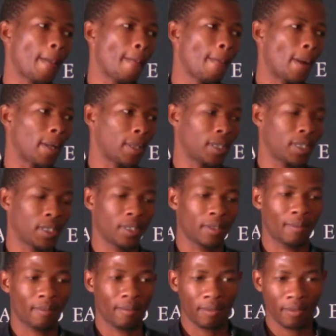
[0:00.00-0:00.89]
but
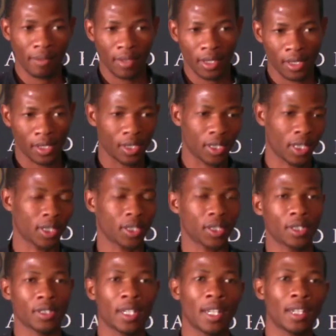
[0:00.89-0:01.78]
the
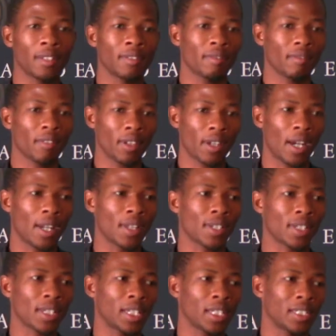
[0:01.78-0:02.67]
traditional
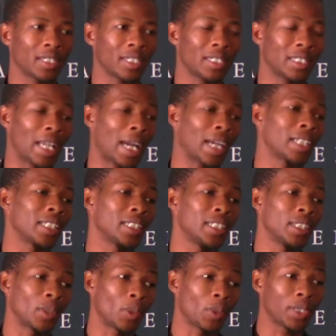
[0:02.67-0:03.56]
council luckily
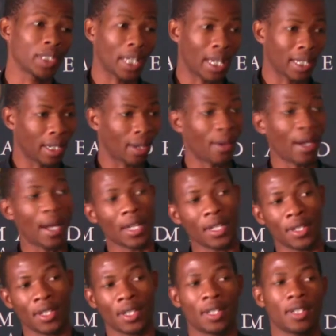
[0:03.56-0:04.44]
ruled
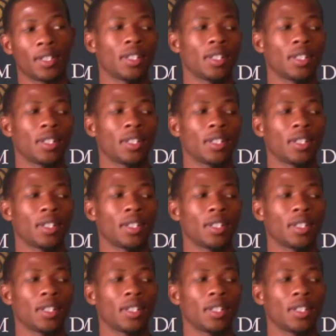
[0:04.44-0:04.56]
otherwise.